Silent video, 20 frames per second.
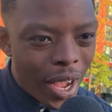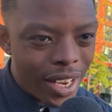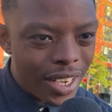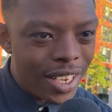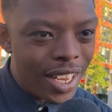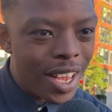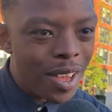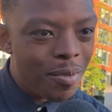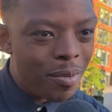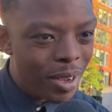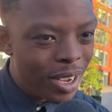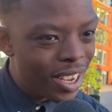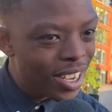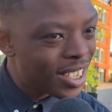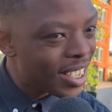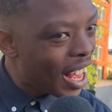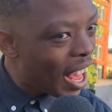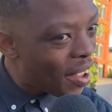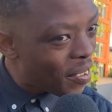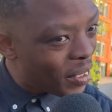idea
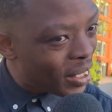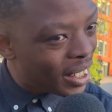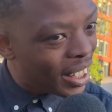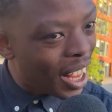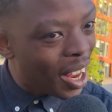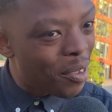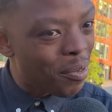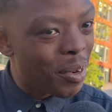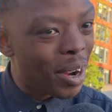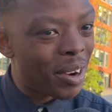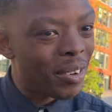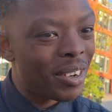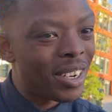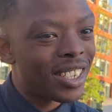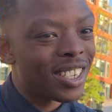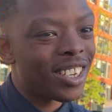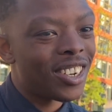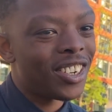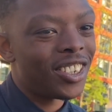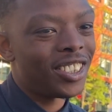because I haven't done my
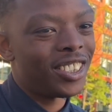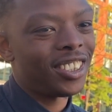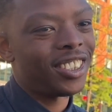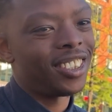research.